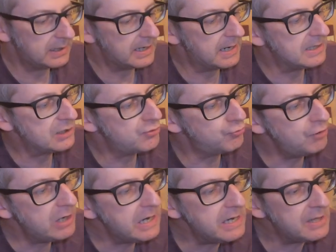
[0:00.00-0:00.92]
Yeah, it's
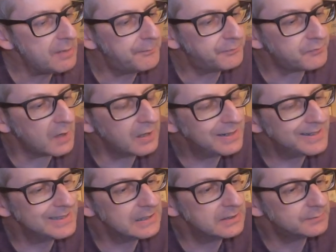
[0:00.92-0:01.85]
really
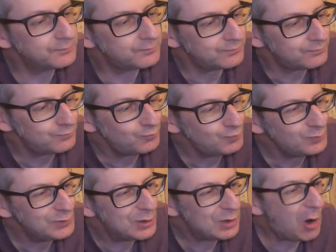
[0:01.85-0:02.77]

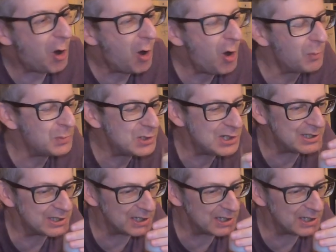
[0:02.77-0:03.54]
the hops in